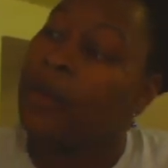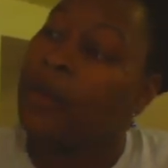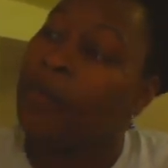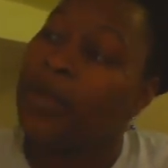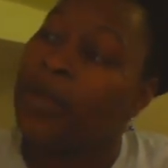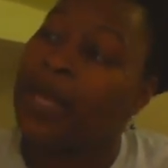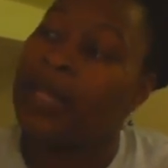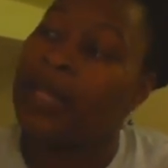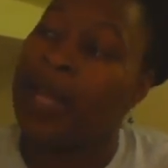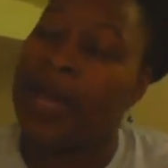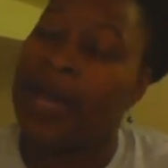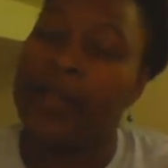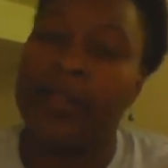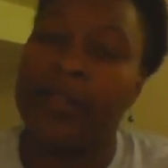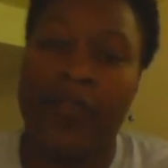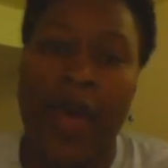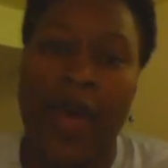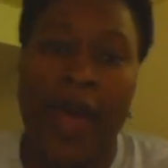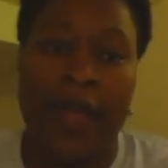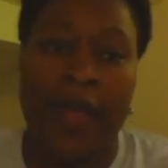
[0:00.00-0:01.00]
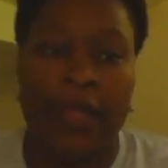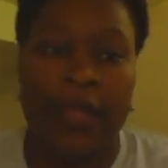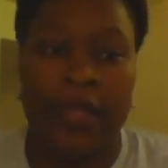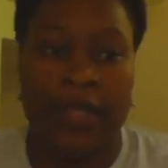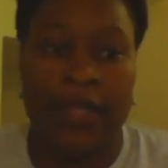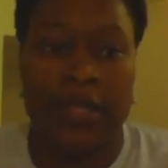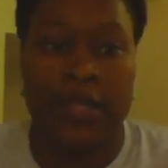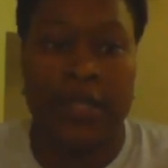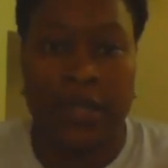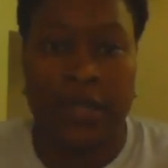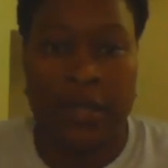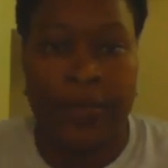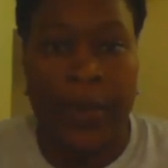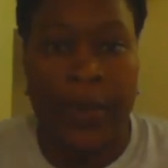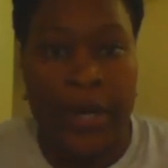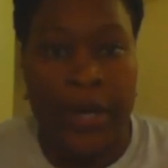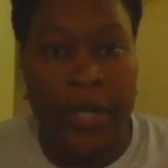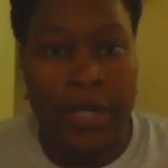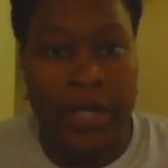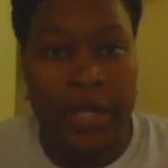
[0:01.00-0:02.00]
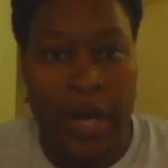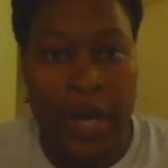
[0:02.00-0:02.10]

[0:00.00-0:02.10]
But I like the fact that this is a sparkly